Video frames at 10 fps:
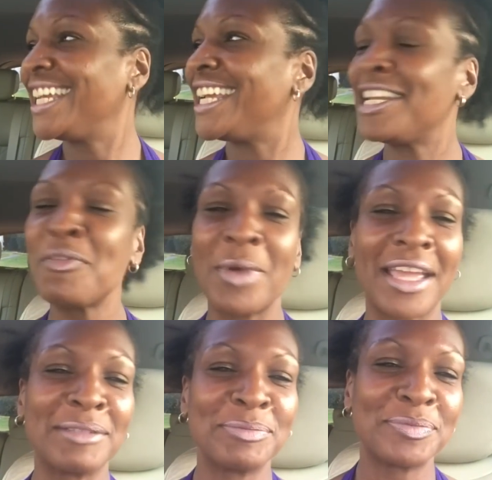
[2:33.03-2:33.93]

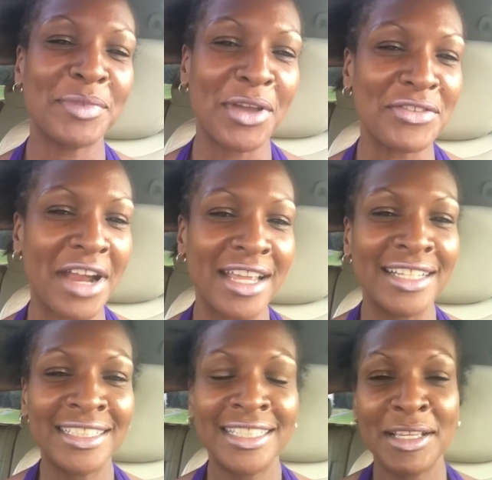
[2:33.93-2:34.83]
Anyway, all right.
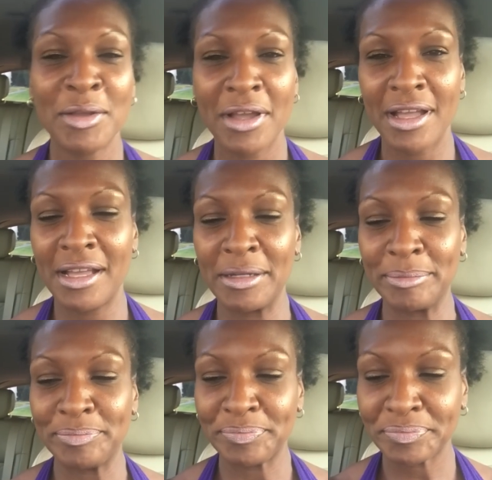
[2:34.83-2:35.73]

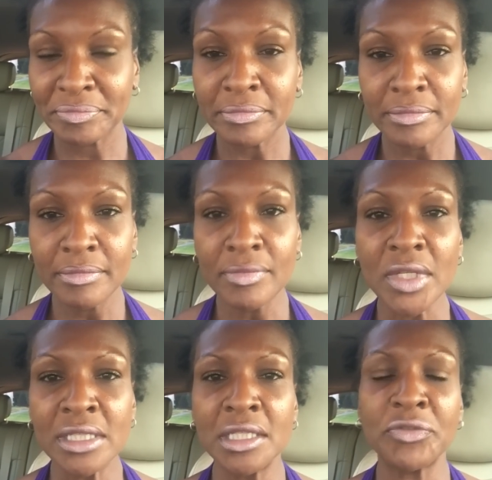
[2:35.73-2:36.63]
The
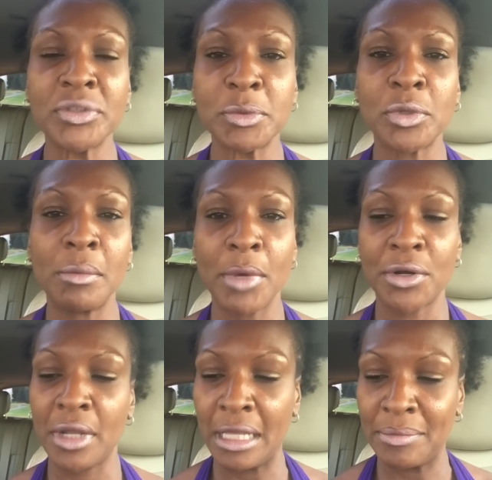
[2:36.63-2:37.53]
difference between
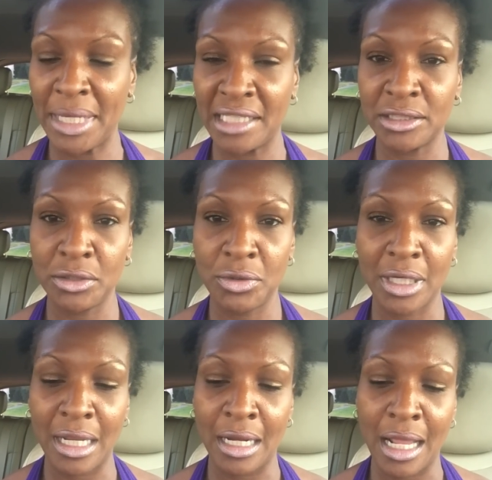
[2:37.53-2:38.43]
murder and manslaughter.